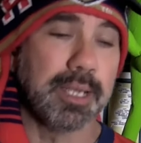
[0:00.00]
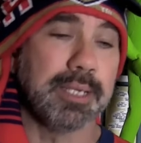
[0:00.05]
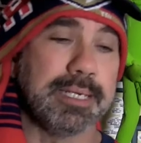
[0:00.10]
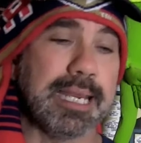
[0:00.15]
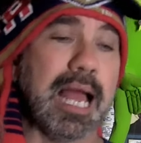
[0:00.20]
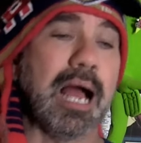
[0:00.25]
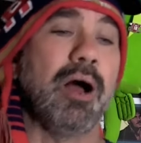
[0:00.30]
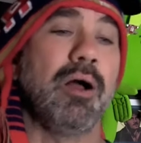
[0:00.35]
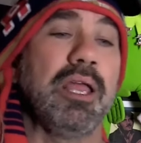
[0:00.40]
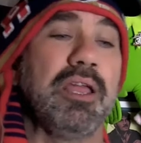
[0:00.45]

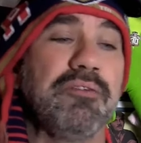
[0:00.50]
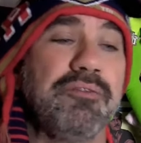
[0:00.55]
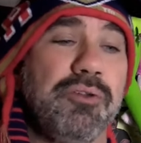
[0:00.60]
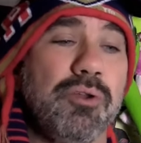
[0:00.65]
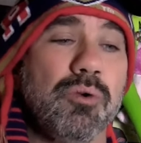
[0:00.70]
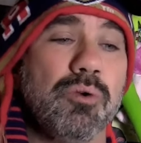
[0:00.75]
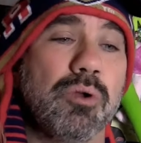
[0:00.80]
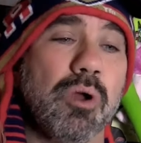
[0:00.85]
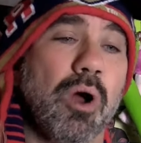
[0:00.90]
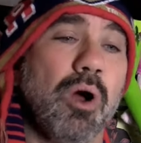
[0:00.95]
Now, if
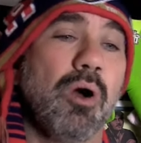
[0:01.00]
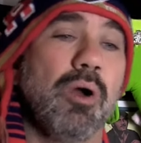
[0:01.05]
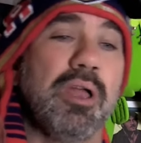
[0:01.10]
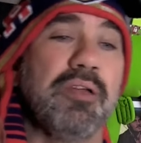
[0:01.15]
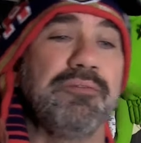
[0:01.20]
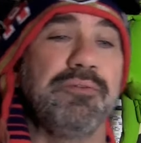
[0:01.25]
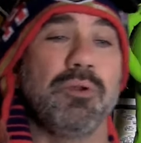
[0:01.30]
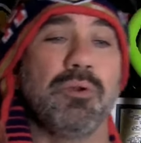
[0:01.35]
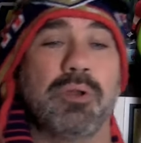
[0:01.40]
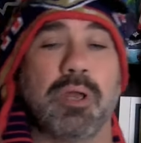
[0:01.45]
you
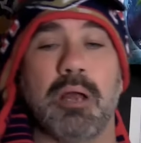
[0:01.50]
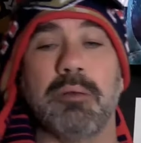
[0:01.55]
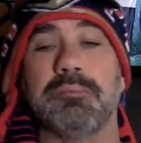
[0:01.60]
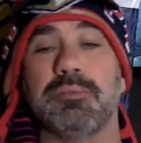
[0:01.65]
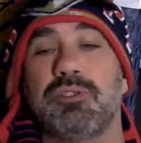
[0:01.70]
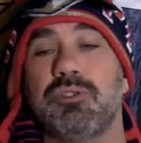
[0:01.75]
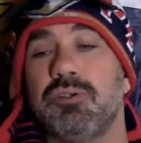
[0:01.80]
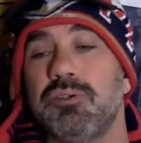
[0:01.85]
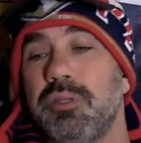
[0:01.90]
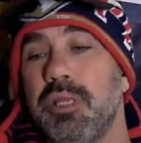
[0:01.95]
come
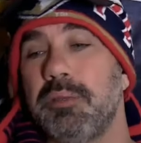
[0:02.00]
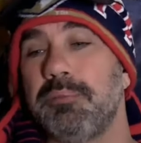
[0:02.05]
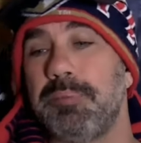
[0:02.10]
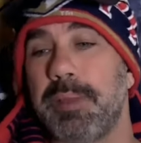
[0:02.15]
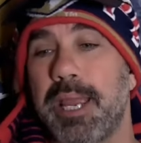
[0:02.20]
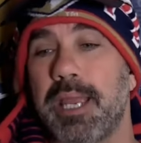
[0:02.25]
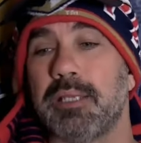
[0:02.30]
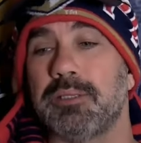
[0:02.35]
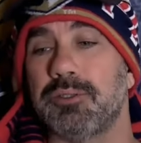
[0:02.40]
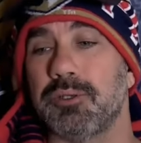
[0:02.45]
to the
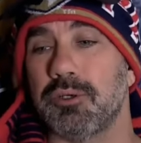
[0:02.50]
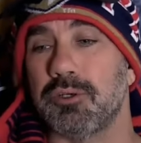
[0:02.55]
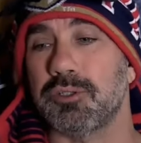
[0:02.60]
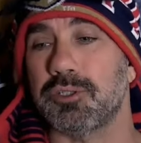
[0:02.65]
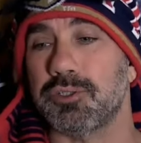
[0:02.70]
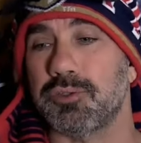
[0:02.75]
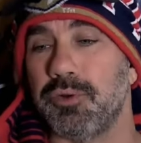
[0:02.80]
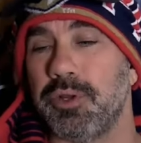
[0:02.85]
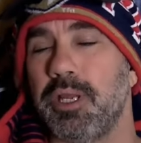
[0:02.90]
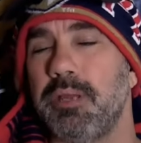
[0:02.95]
Panthers
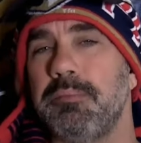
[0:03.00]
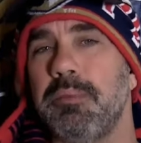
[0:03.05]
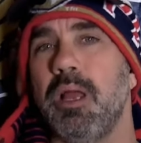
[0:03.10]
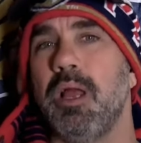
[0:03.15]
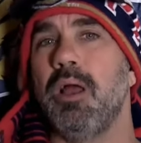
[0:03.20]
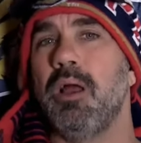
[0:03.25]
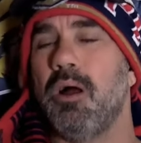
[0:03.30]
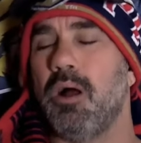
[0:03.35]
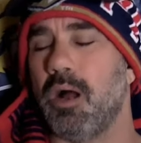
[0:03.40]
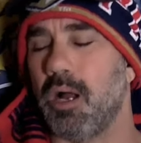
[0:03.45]
stream
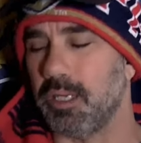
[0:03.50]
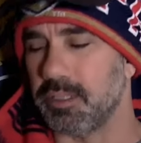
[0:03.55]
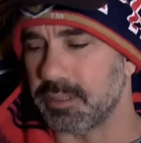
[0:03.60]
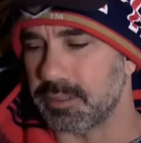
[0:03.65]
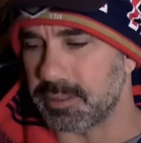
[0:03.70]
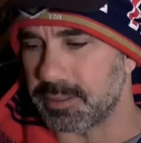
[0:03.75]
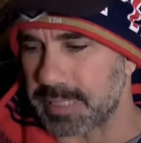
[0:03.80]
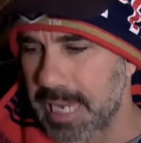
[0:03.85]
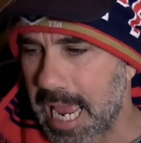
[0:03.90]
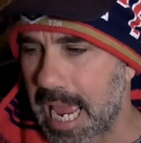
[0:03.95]
on
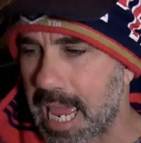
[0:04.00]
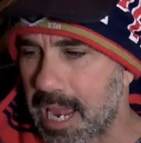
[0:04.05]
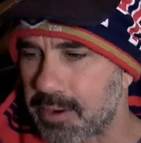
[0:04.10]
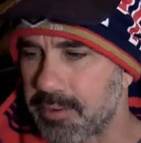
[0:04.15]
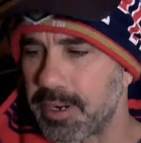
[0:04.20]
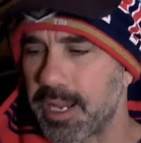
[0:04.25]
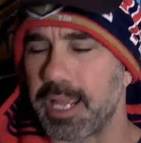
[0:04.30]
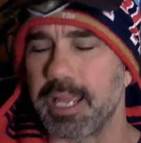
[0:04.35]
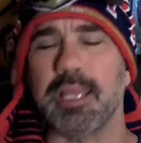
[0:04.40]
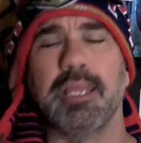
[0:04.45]

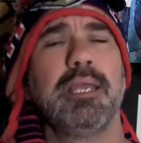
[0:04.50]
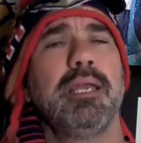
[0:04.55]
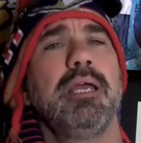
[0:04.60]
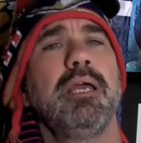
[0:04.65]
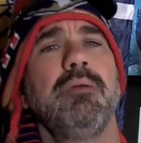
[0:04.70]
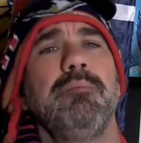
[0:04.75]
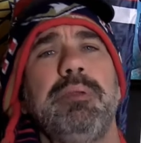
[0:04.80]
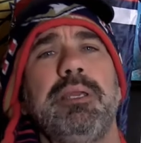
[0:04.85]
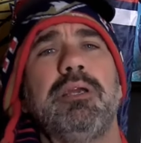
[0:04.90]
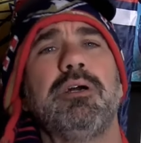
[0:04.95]
Saturday,
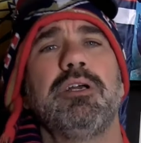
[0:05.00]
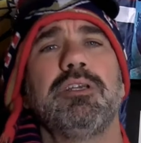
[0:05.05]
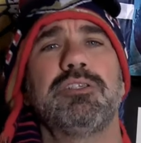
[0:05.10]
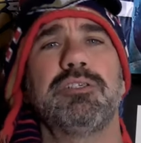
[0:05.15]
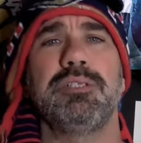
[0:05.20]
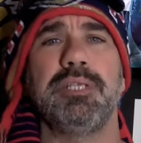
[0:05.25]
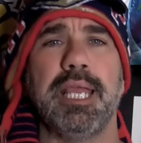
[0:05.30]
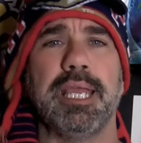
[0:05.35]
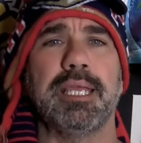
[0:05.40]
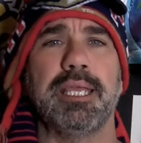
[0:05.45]
because
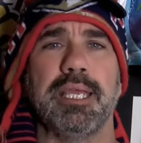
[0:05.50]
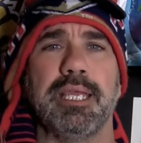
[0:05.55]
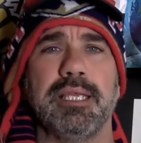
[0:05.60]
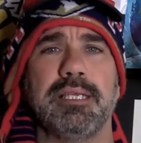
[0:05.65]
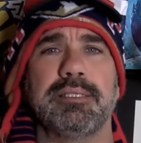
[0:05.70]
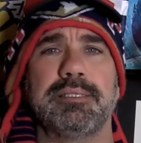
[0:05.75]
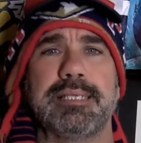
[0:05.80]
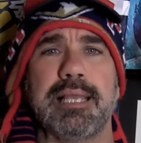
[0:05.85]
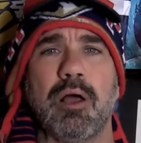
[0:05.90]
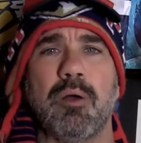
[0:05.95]
Nick
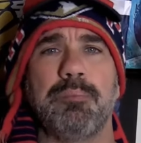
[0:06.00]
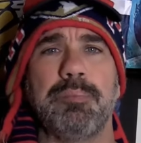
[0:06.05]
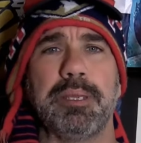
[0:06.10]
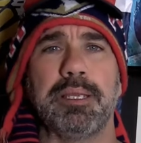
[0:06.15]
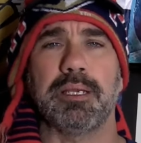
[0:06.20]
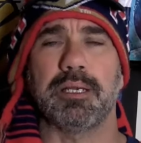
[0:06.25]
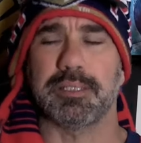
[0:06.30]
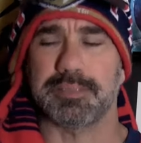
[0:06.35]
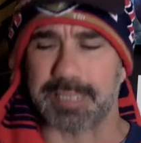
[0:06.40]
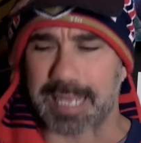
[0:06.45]
is
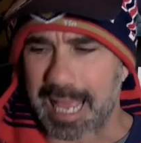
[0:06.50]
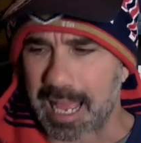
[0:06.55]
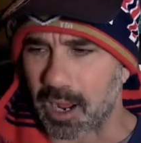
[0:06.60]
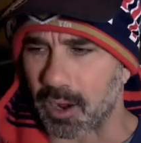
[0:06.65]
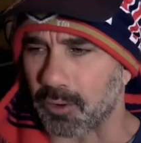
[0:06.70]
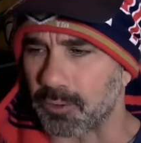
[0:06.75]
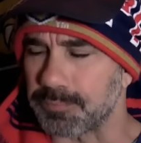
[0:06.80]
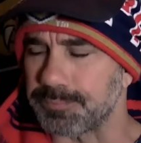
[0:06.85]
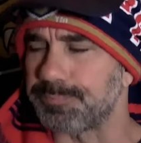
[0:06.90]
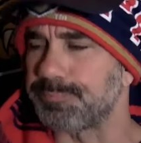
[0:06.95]
helping us
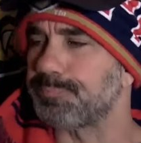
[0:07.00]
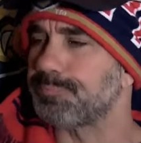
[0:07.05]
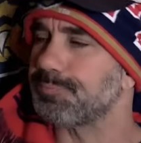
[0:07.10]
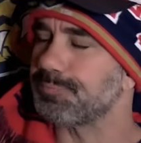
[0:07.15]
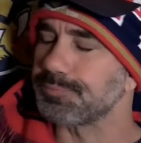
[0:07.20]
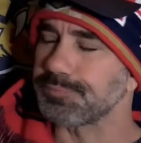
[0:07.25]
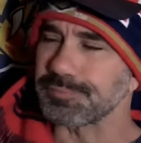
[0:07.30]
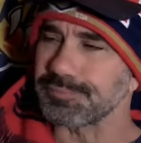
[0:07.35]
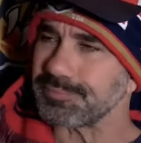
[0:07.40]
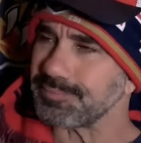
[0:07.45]
out,
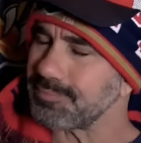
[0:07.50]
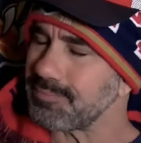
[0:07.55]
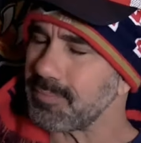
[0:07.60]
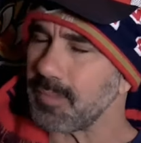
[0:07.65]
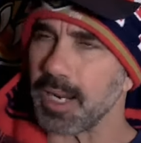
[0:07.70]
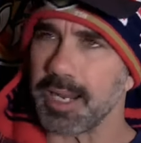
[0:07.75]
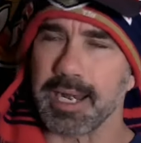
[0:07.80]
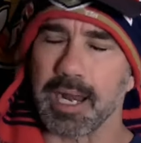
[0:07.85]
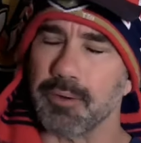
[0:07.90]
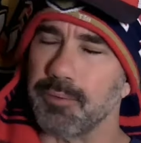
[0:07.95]

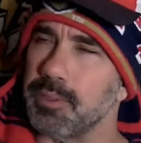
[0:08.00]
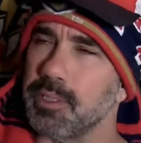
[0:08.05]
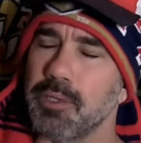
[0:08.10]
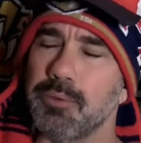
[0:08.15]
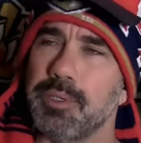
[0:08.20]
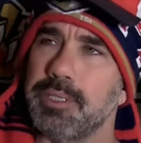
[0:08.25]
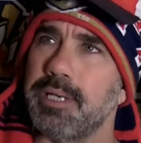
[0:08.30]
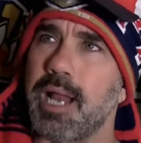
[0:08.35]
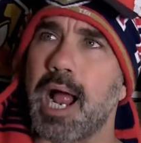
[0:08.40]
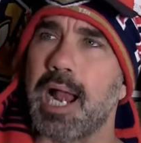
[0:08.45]
and I really
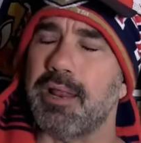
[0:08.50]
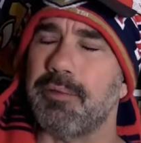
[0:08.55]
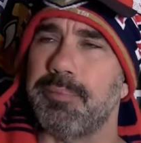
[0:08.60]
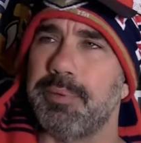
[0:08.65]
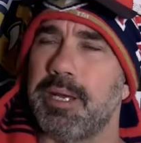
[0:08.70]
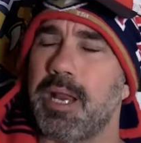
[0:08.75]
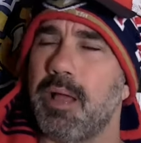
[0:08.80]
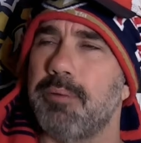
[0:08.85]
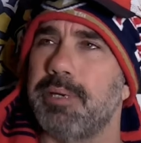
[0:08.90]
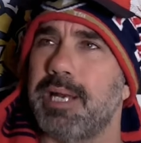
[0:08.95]
would not have
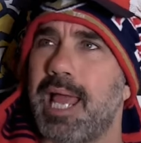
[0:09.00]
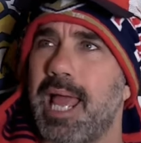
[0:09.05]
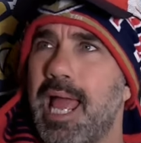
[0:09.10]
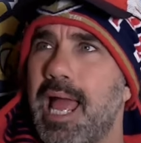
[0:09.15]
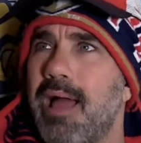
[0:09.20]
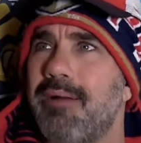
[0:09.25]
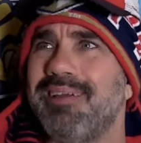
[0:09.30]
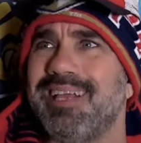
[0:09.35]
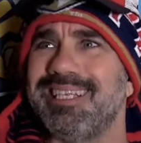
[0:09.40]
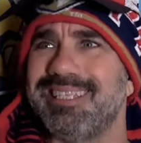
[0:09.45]
been able to
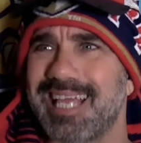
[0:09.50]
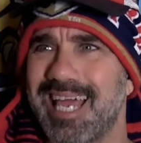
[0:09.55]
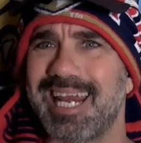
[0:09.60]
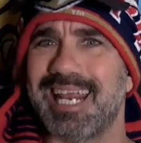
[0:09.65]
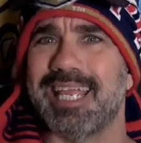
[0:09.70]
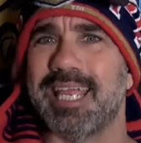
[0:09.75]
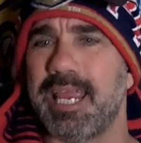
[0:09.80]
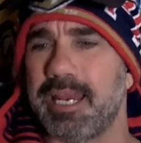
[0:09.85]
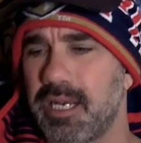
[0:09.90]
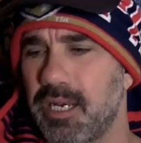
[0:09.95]
have a
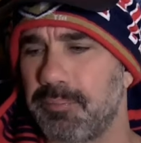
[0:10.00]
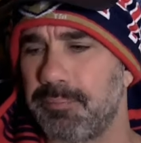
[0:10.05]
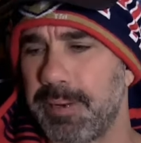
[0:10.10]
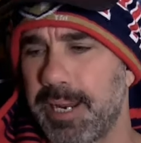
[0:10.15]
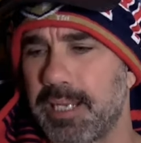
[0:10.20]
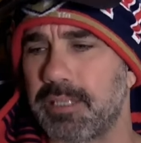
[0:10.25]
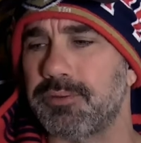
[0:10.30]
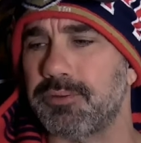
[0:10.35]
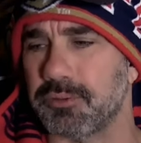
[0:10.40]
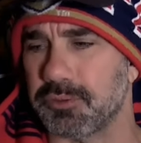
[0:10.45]
dedicated
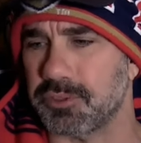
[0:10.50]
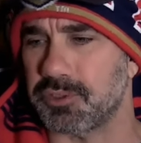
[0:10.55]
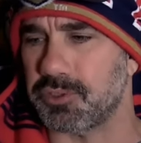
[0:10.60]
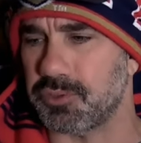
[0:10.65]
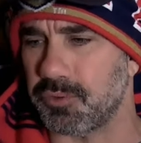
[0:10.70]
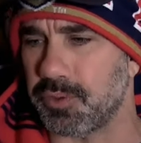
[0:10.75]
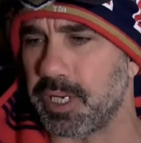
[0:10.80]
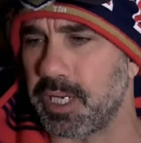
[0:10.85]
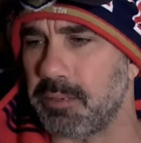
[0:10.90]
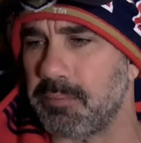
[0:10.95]
Panther
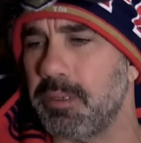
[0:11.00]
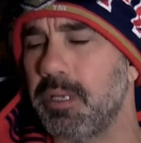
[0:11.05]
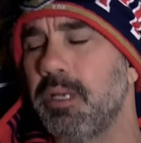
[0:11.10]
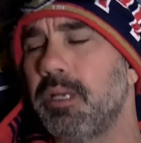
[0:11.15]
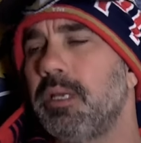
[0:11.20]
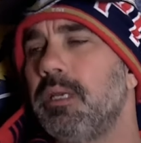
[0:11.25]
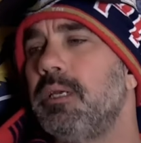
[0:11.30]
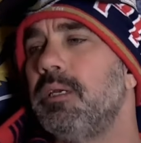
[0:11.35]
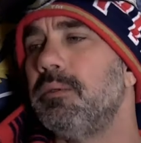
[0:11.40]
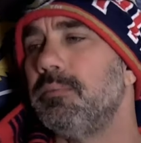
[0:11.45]
stream
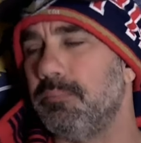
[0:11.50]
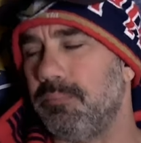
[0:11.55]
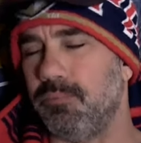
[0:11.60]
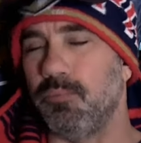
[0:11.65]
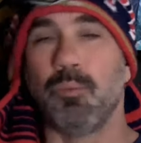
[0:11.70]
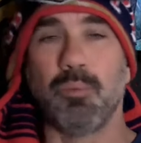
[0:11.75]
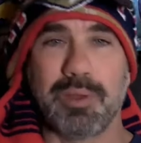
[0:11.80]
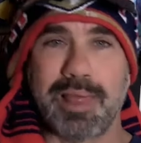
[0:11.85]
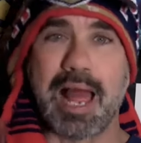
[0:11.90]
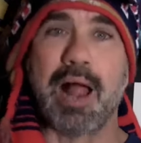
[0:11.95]

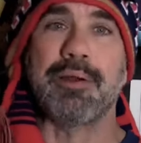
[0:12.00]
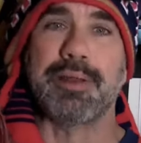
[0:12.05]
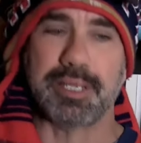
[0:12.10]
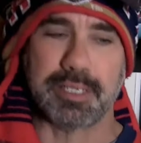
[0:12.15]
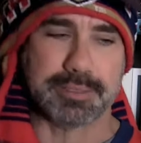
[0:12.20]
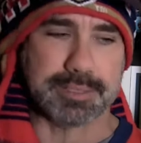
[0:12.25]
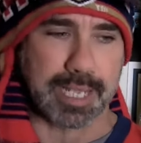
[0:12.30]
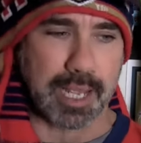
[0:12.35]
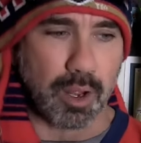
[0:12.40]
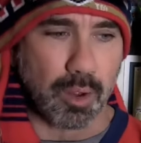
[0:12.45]
without
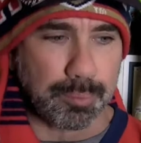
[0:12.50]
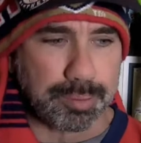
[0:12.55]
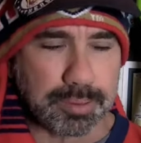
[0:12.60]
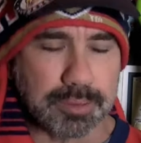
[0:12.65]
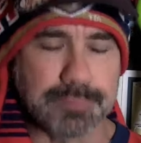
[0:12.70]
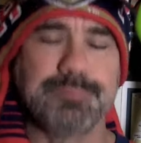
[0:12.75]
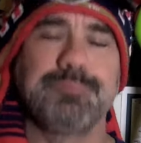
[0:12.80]
his help,